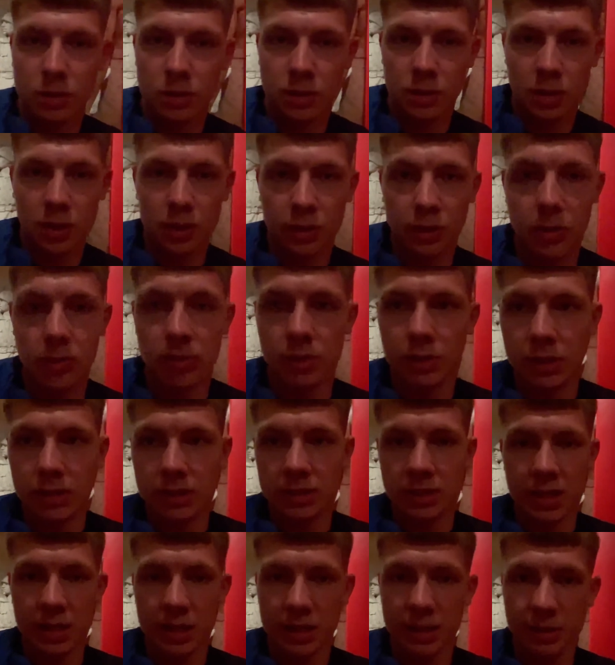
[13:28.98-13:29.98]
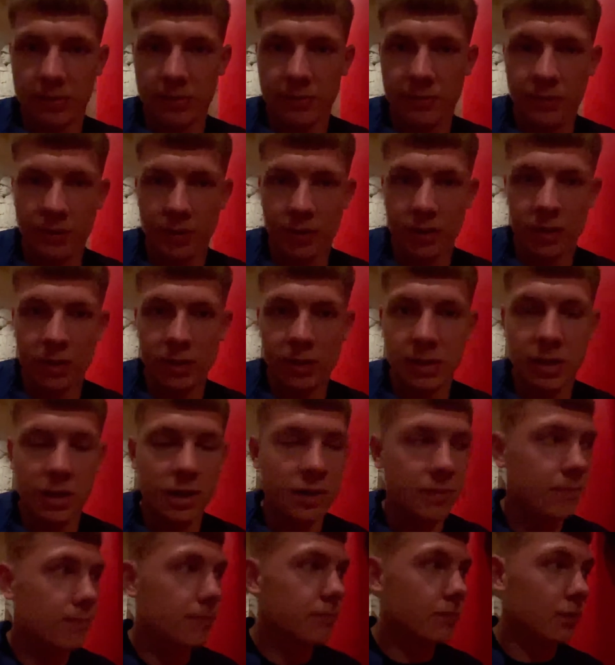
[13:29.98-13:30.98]
I don't exactly find,
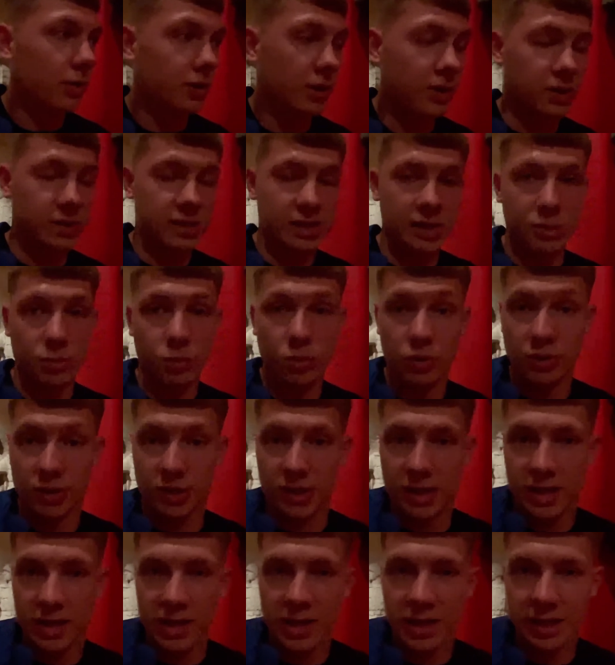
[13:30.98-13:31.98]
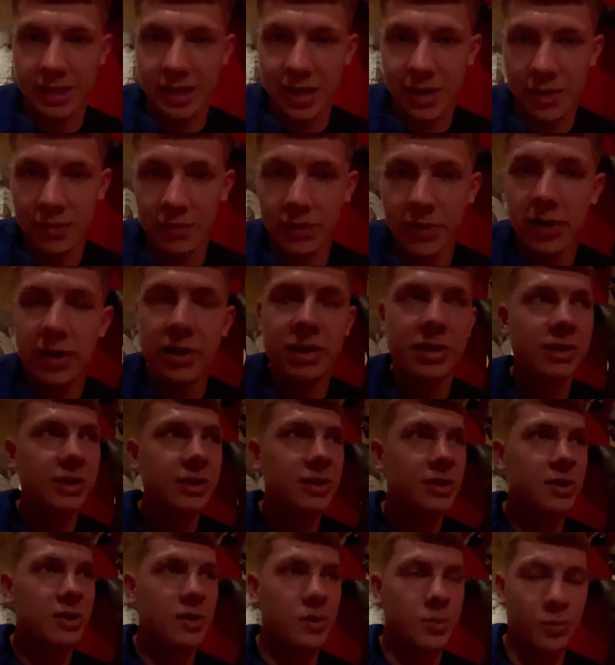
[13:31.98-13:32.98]
well, I don't exactly want to get kicked out of here
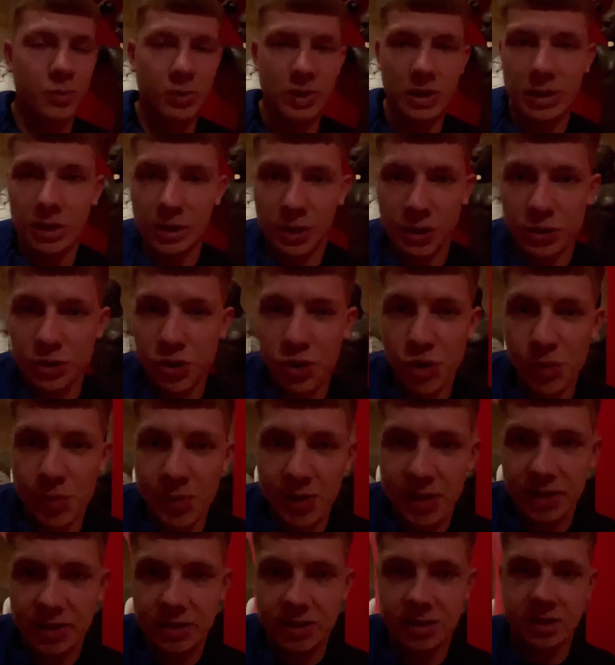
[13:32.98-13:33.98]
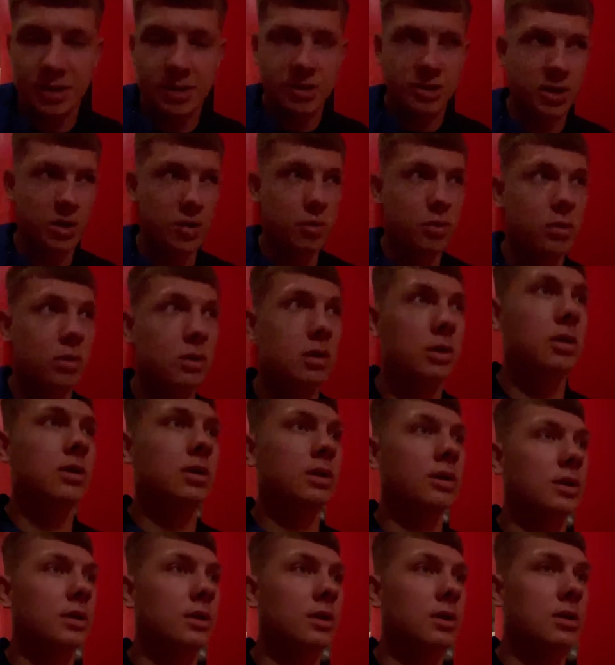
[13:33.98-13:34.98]
within like 2 minutes, so
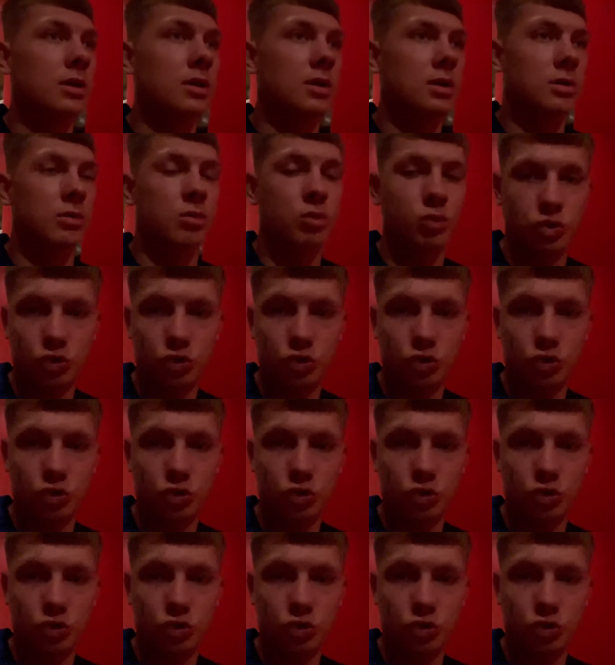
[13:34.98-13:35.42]
we'll